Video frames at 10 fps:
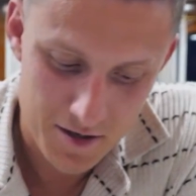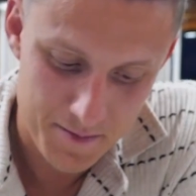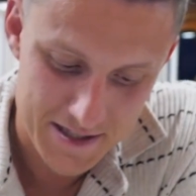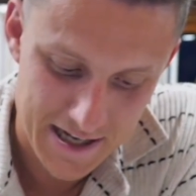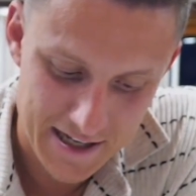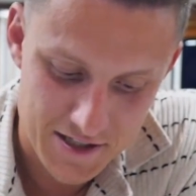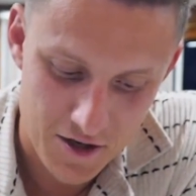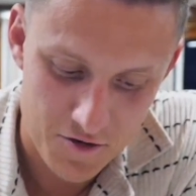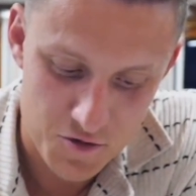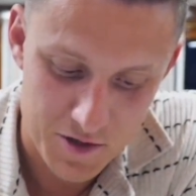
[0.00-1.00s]

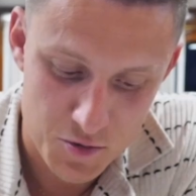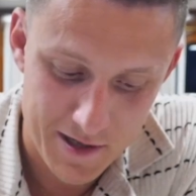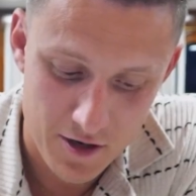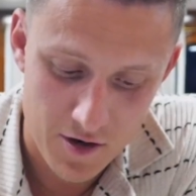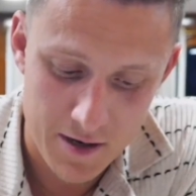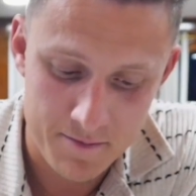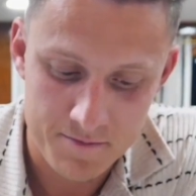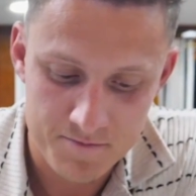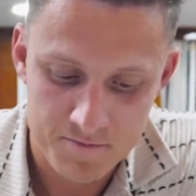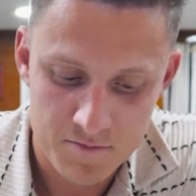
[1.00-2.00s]
potatoes, which we are
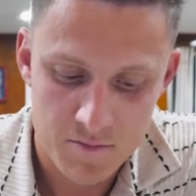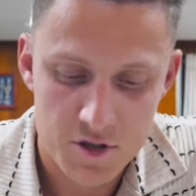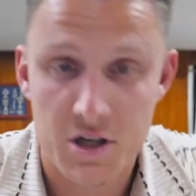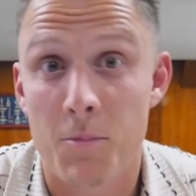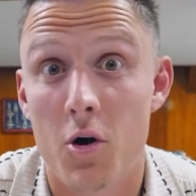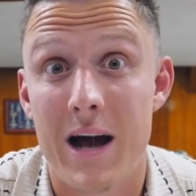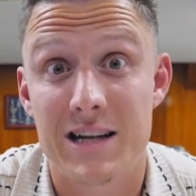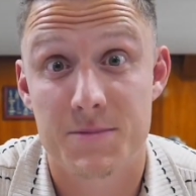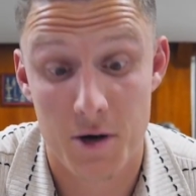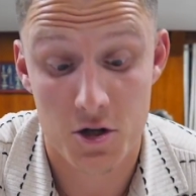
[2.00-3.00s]
somewhat
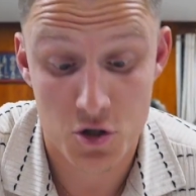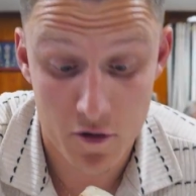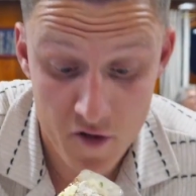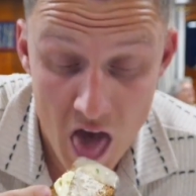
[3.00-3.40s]
experts of.